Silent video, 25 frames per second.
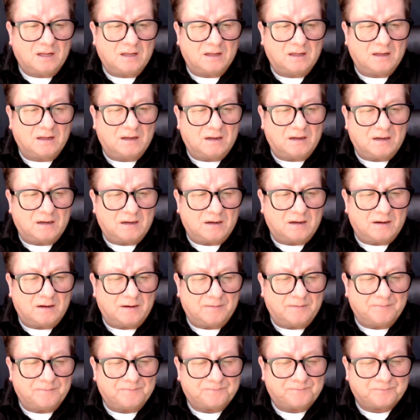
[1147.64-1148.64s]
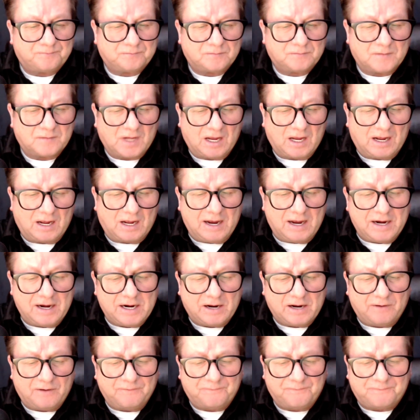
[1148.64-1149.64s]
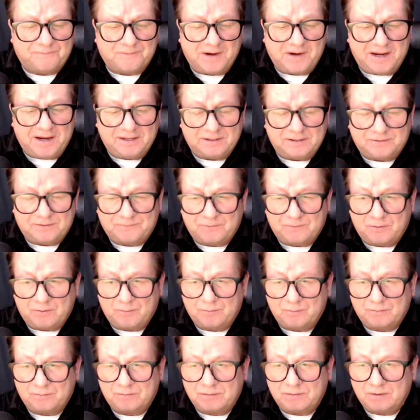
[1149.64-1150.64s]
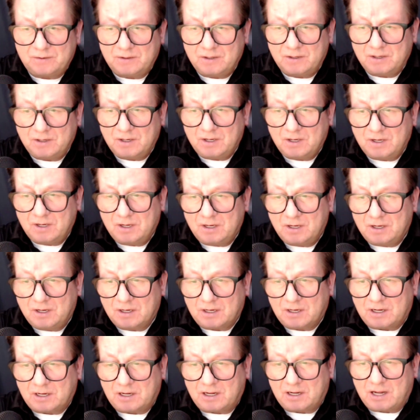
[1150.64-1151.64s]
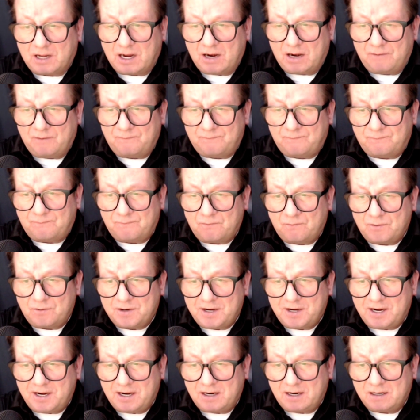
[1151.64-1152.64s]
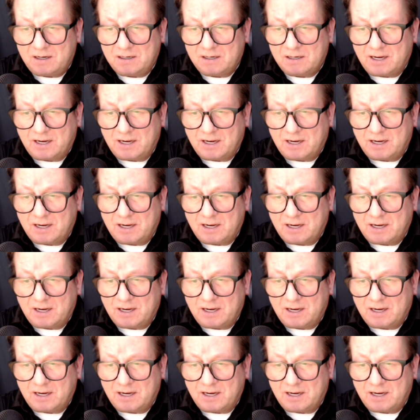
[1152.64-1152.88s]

I have friends from California.